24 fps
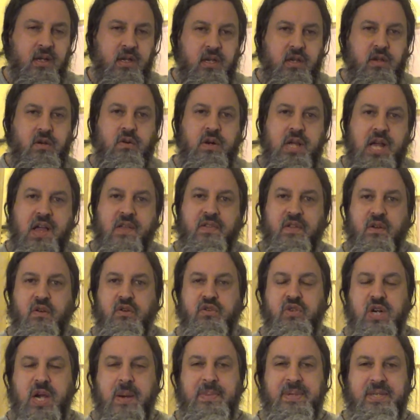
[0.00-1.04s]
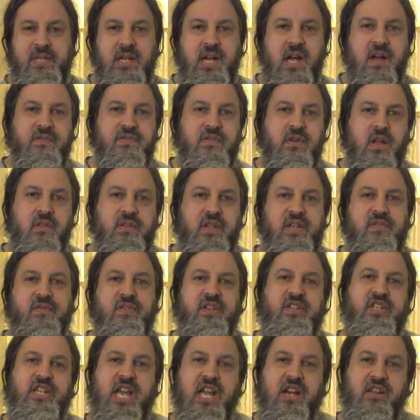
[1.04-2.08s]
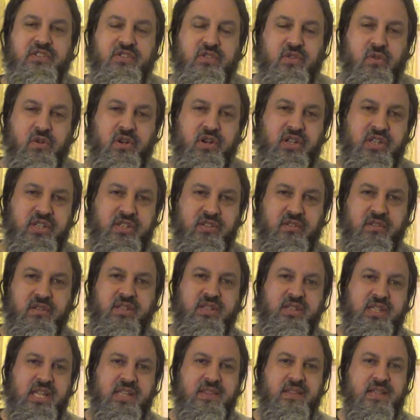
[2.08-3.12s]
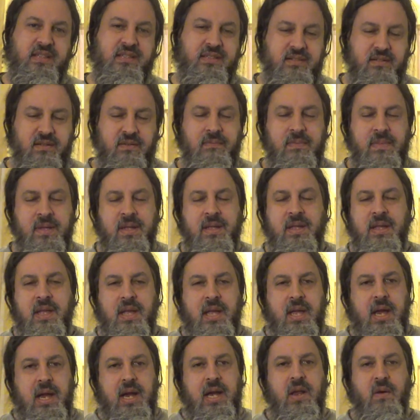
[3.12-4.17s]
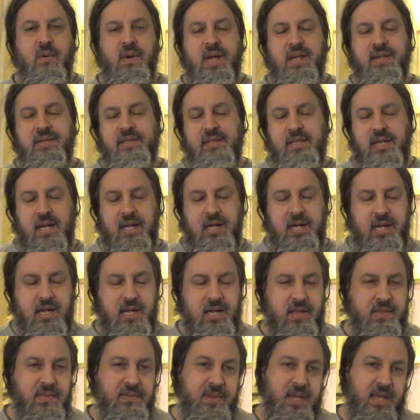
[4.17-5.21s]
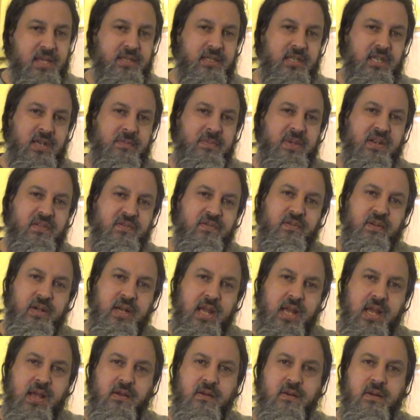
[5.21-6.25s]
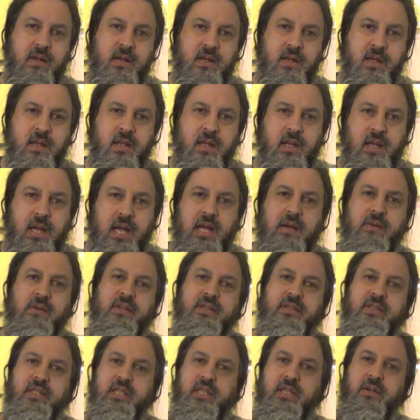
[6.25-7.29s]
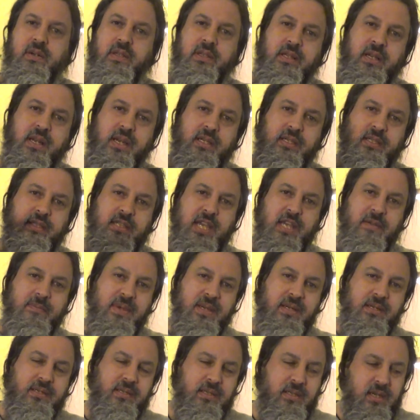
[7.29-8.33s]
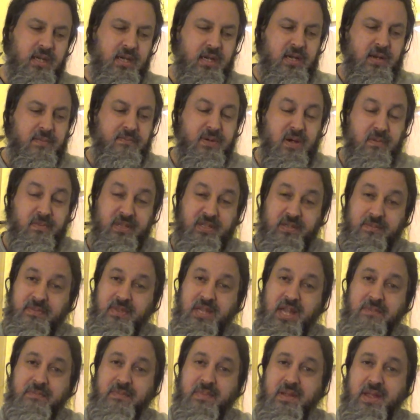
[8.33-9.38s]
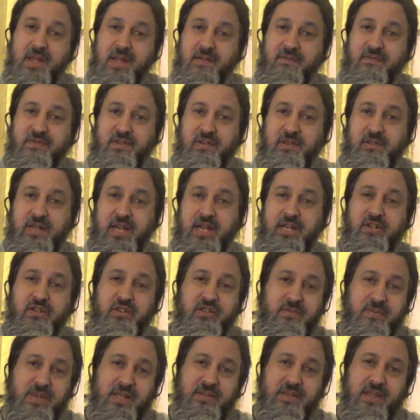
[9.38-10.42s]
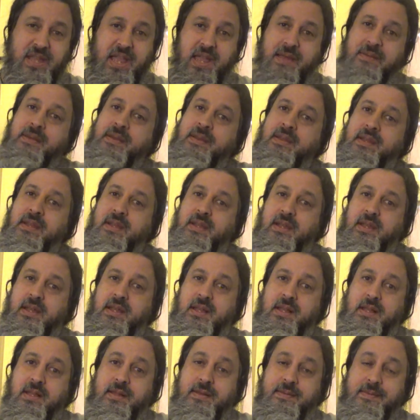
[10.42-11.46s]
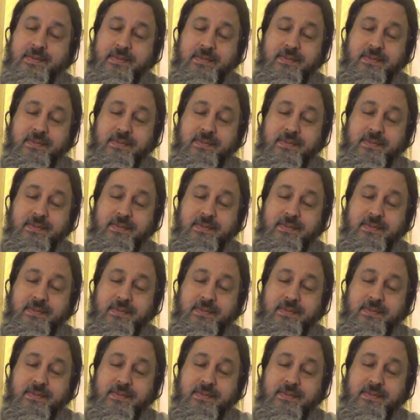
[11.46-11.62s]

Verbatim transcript: you don't have to go traipsing off to all the different channels in order to sort of see this. So, anyways, uh, that's going to be it for now. I will see you in the next segment, uh, probably sometime after lunch or something like that, uh,